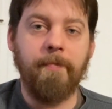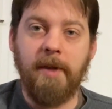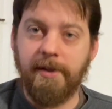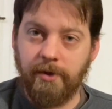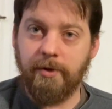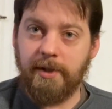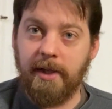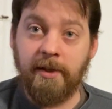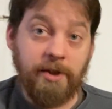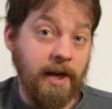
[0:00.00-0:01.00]
is
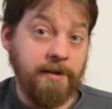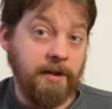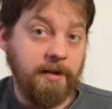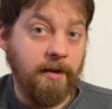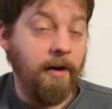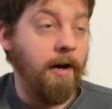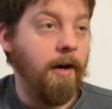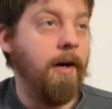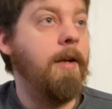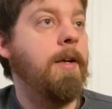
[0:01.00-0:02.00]
interested in jazz
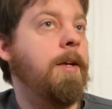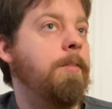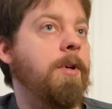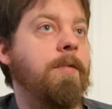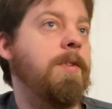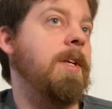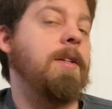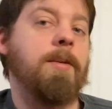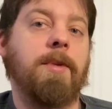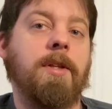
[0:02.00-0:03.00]
guitar, but you've seen
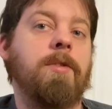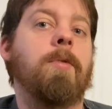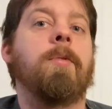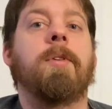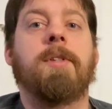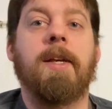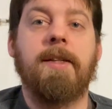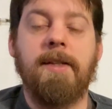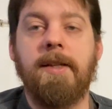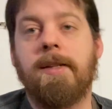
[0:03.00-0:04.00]
some of these chords like
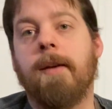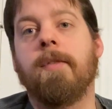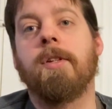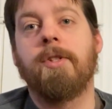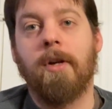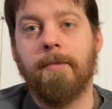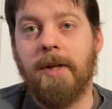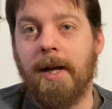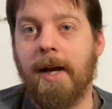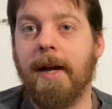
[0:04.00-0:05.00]
C7, sharp
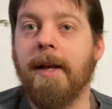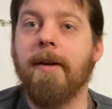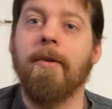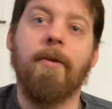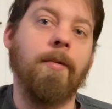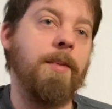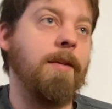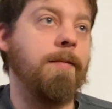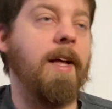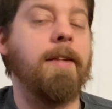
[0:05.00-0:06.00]
9, or B
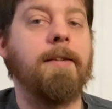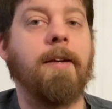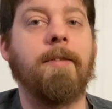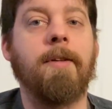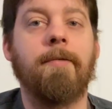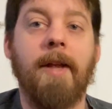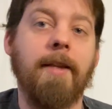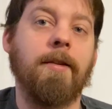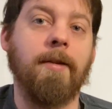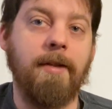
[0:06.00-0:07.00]
flat 7,
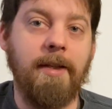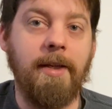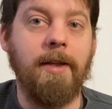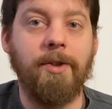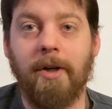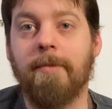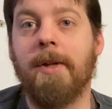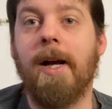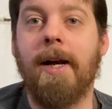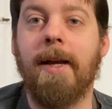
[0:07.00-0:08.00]
flat 13, sharp
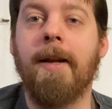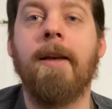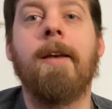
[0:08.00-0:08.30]
9,